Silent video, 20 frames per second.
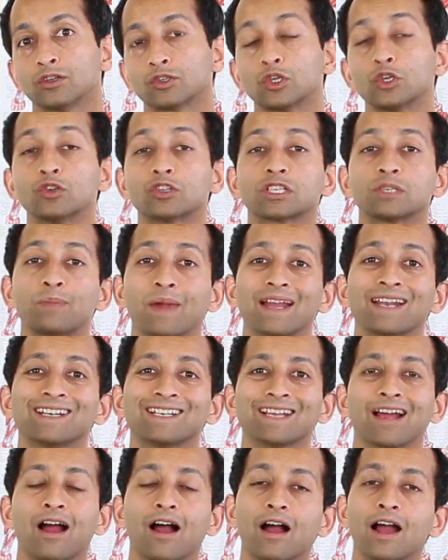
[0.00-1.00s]
So you
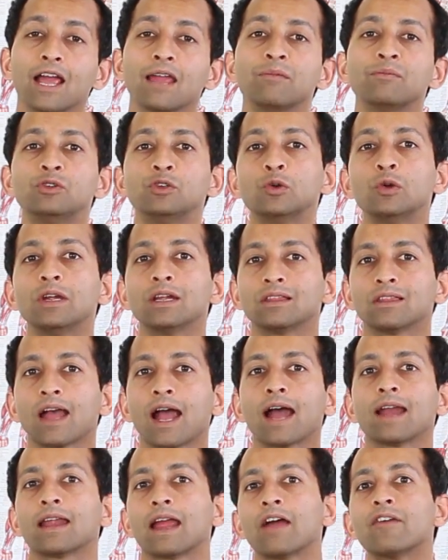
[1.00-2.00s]
spend time doing
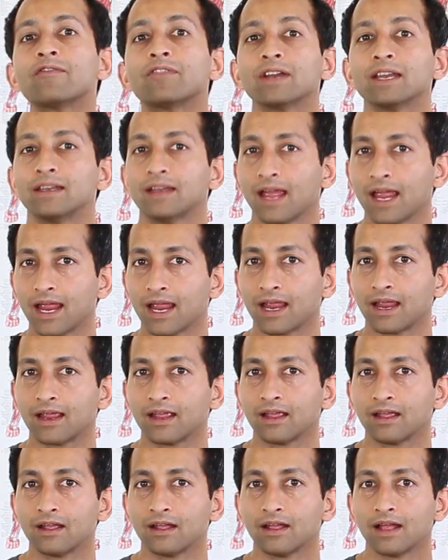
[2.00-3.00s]
that every
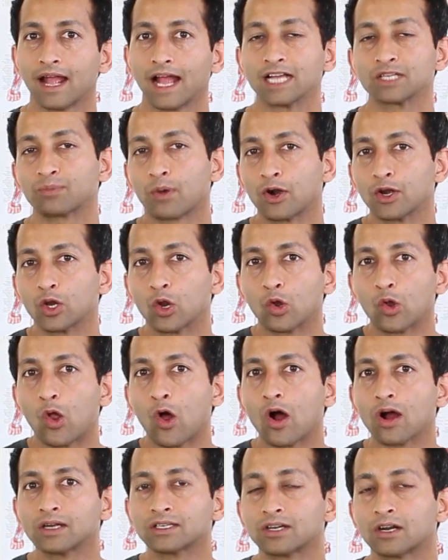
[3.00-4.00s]
day as part of your
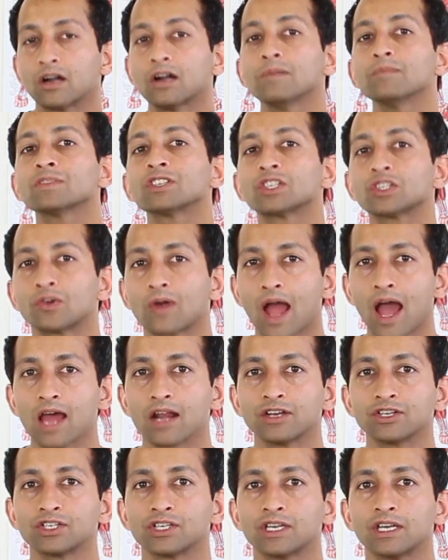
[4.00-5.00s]
long-term
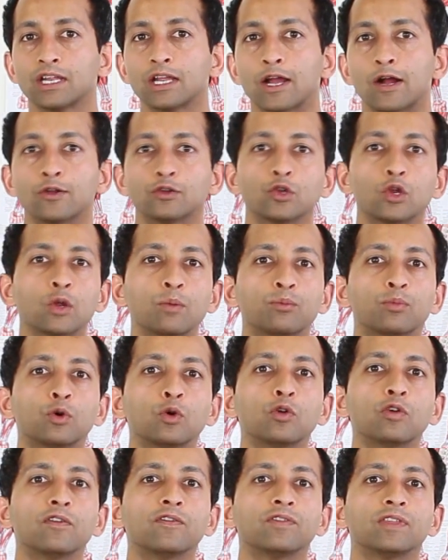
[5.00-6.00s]
strategy to
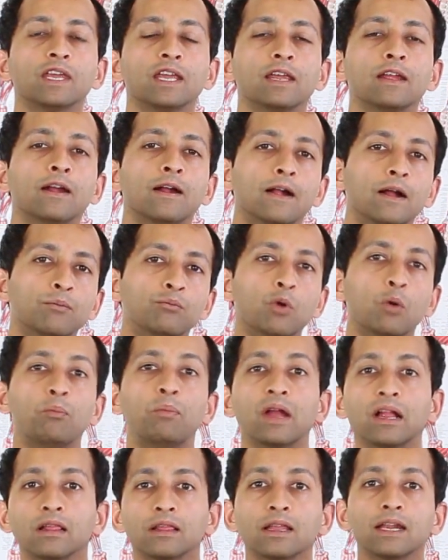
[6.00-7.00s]
improve the
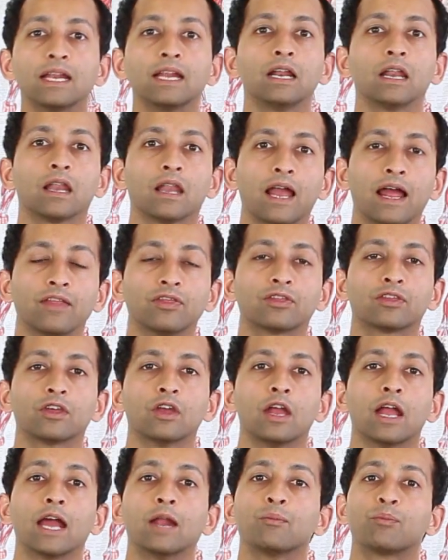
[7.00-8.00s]
mobility, length,
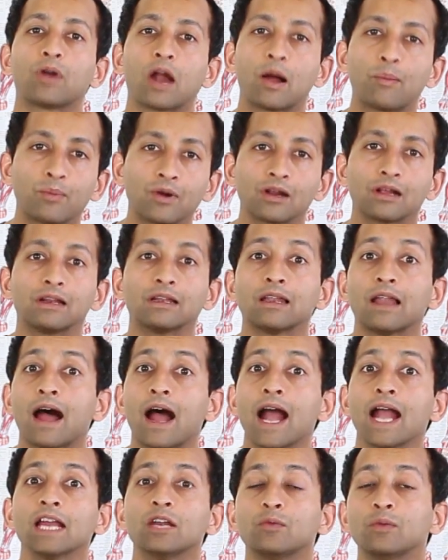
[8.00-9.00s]
and proper
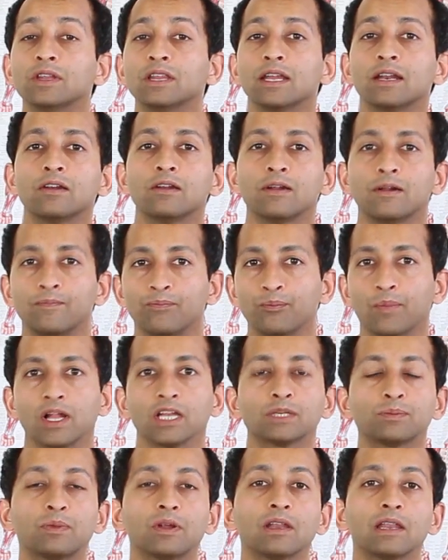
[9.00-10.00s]
glide within
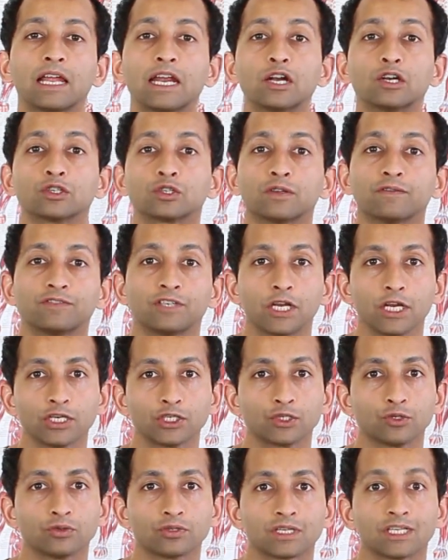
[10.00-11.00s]
multiple layers of
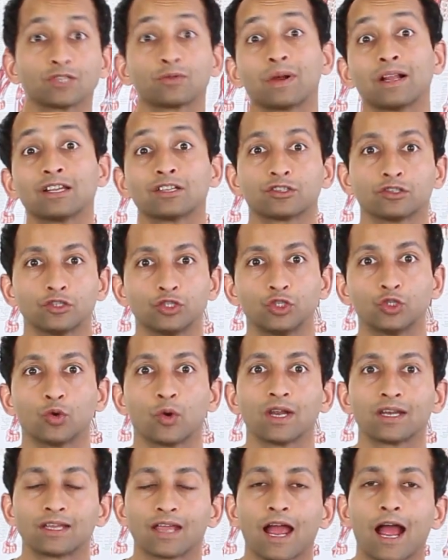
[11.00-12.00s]
tissues as well as the
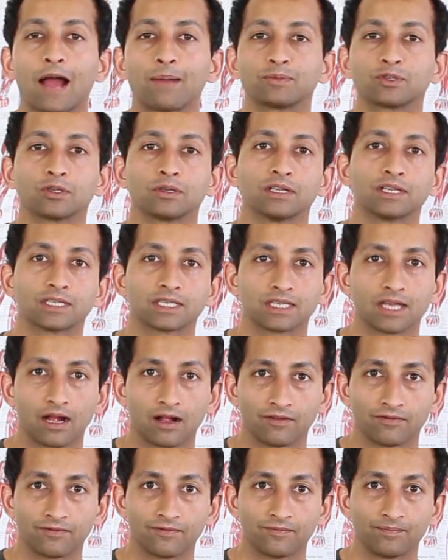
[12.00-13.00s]
joint capsule
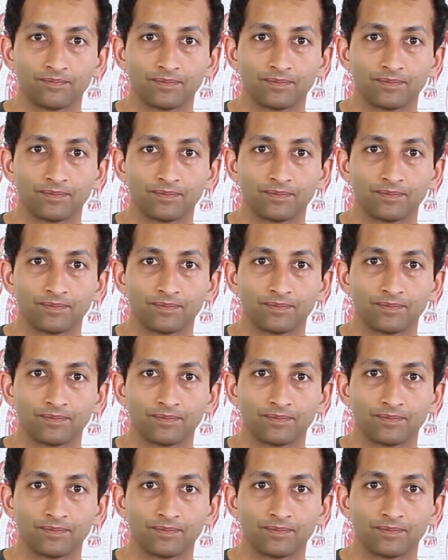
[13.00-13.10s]
itself.